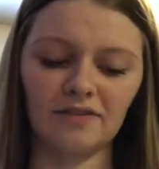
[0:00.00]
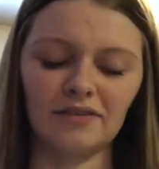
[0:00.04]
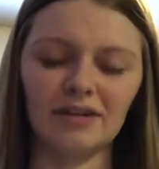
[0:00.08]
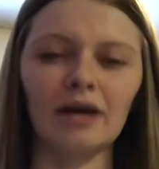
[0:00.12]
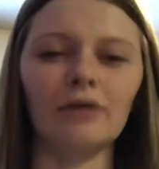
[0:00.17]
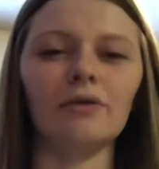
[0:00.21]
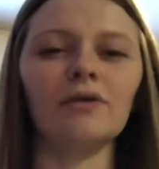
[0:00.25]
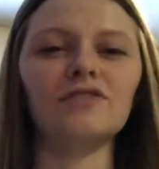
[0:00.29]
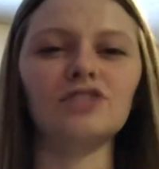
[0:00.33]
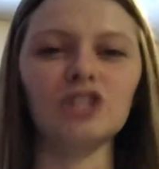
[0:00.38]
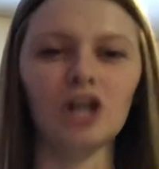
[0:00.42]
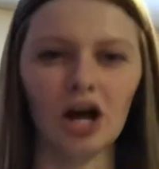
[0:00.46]

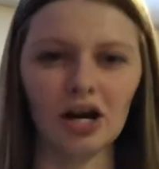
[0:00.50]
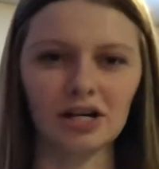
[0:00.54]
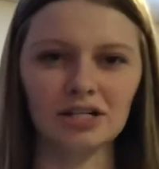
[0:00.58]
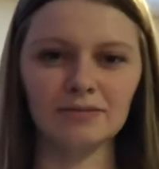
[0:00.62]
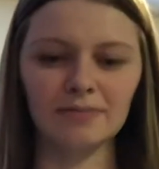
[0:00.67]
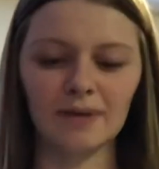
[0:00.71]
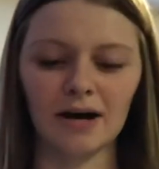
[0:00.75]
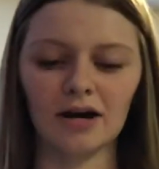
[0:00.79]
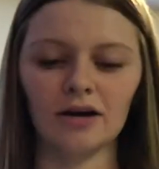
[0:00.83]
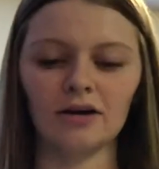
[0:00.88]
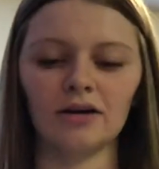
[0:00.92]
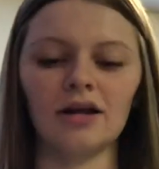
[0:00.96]
Now we've talked
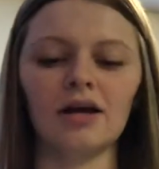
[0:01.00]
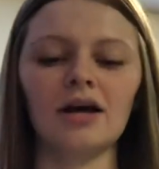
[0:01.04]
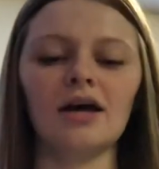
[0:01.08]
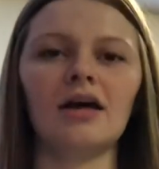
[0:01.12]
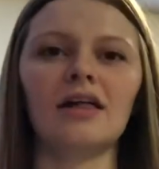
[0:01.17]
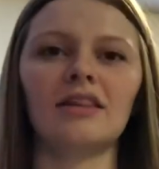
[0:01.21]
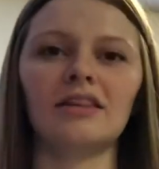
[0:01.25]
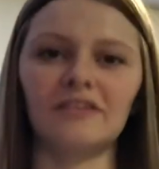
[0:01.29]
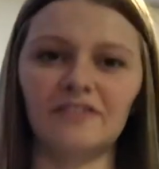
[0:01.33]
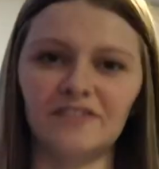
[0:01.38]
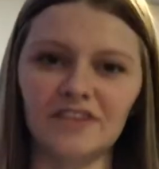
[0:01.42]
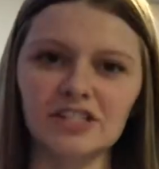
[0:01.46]
about
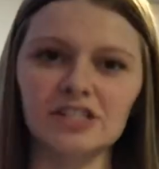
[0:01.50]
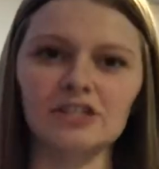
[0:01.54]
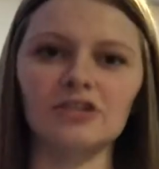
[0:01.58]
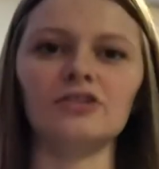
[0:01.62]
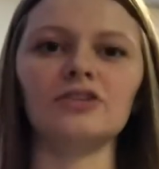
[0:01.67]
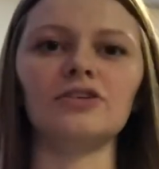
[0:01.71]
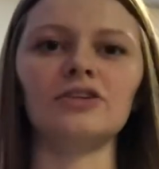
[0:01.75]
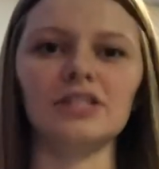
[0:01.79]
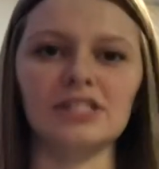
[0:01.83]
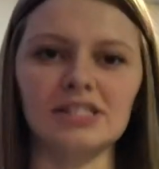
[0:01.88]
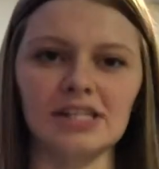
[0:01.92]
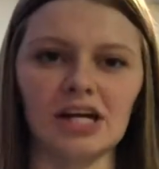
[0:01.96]
the
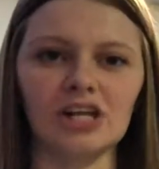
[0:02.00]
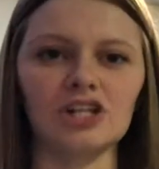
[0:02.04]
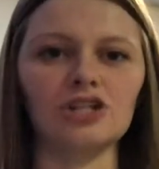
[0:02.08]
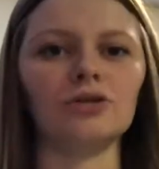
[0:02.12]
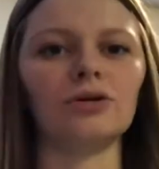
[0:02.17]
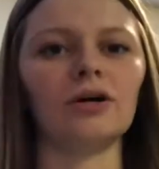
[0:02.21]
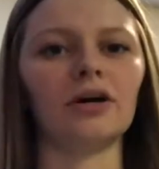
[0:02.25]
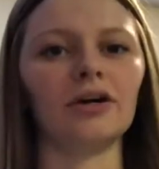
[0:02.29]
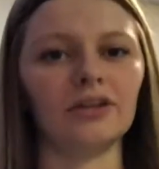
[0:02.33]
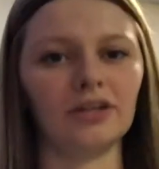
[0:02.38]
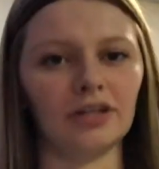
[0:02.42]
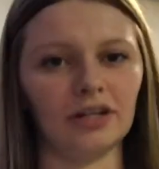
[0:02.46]
physical, the
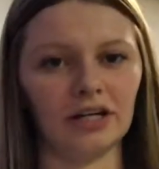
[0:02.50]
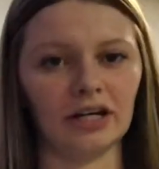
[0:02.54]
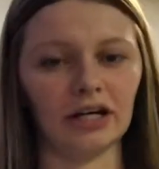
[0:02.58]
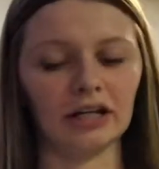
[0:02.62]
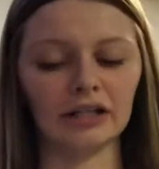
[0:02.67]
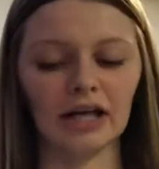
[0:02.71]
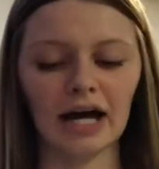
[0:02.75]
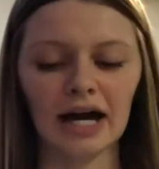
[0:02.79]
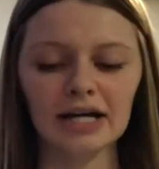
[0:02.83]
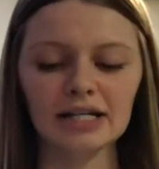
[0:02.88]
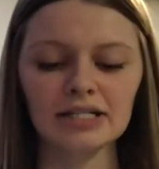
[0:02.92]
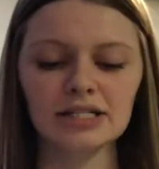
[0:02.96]
sexual, and the
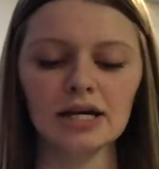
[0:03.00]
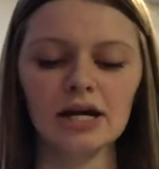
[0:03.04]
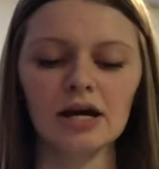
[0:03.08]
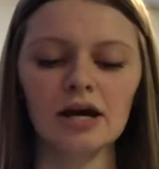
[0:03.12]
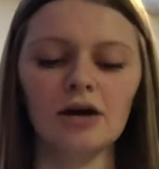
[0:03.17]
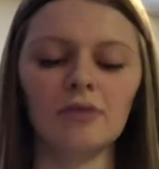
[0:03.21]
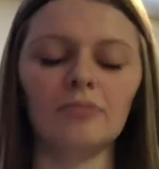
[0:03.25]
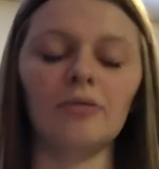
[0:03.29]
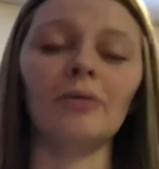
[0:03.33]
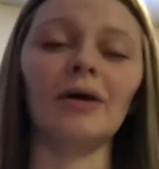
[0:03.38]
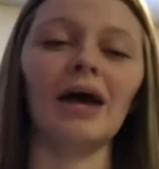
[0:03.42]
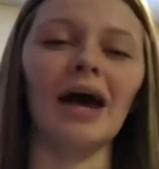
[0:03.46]
neglect,
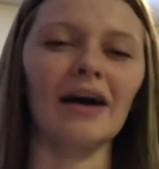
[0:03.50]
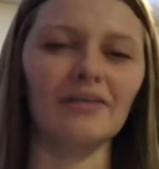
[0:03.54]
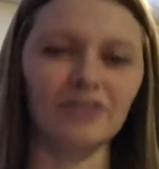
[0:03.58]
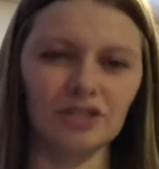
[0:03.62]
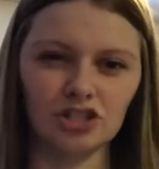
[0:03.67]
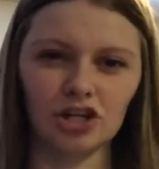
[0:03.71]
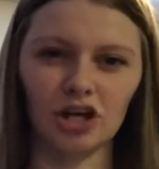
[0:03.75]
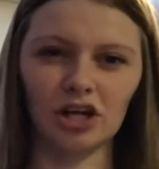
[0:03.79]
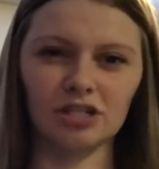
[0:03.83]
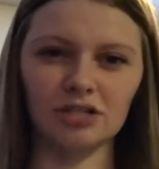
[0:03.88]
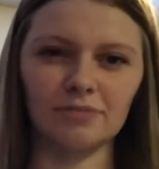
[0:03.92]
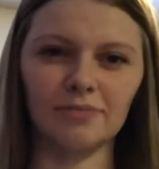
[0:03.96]
but we haven't
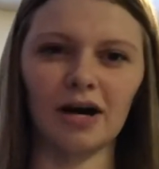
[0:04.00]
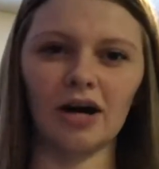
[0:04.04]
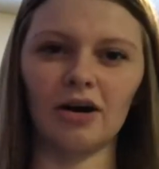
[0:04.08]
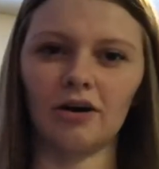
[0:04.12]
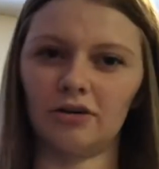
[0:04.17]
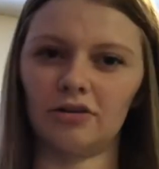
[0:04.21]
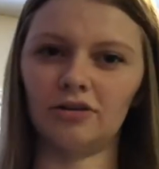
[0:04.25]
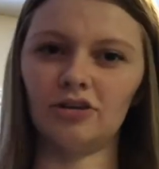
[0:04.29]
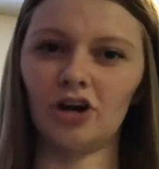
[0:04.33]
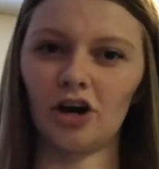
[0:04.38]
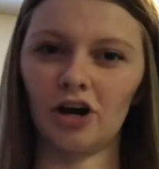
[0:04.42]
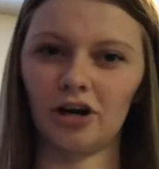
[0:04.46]
talked
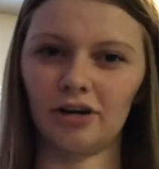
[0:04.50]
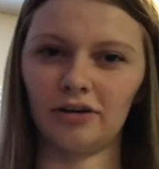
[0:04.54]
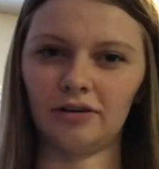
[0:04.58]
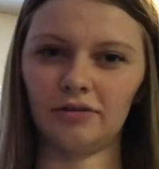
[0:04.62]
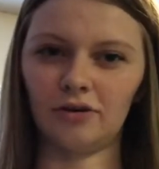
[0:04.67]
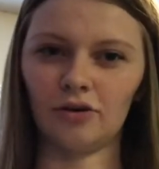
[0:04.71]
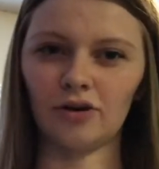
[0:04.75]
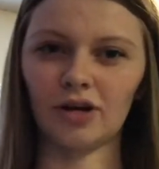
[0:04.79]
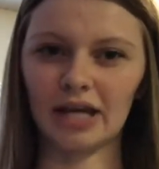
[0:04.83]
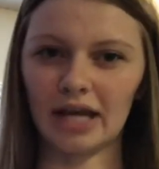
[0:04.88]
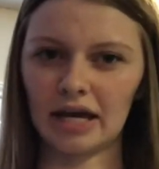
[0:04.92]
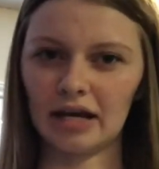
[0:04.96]
about
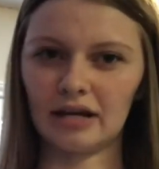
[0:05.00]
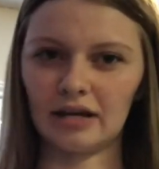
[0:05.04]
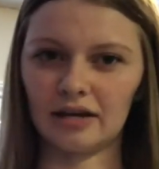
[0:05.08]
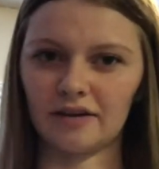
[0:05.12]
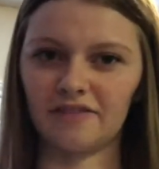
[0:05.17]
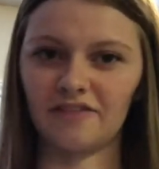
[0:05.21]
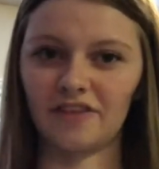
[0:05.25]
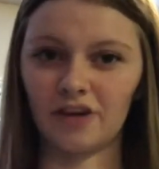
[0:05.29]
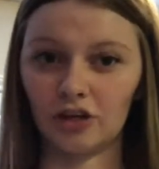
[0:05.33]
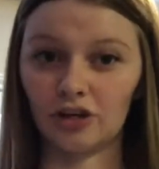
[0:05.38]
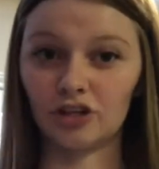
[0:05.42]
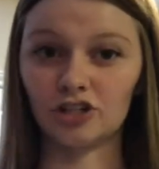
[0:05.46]
non-organic
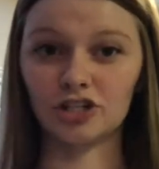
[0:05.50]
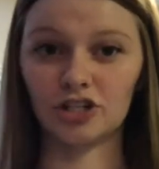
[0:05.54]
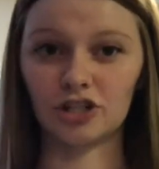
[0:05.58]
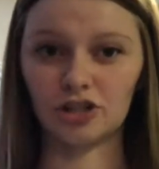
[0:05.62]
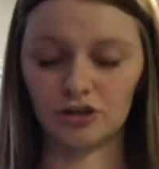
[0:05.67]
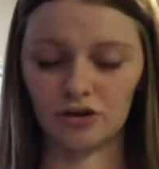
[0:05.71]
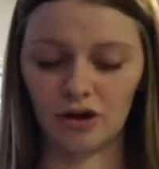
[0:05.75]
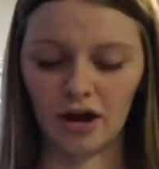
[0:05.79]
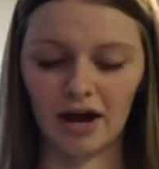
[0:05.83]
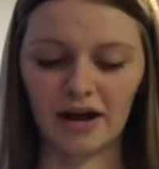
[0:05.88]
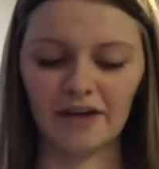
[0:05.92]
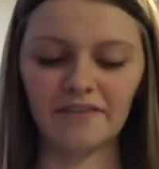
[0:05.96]
failure to
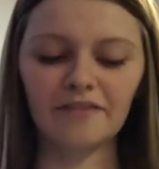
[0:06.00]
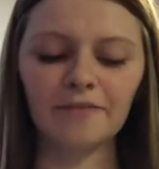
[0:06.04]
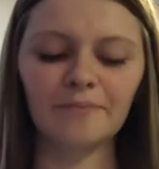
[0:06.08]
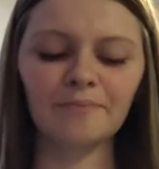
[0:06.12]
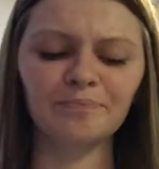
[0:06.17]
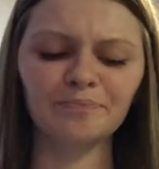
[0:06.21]
thrive.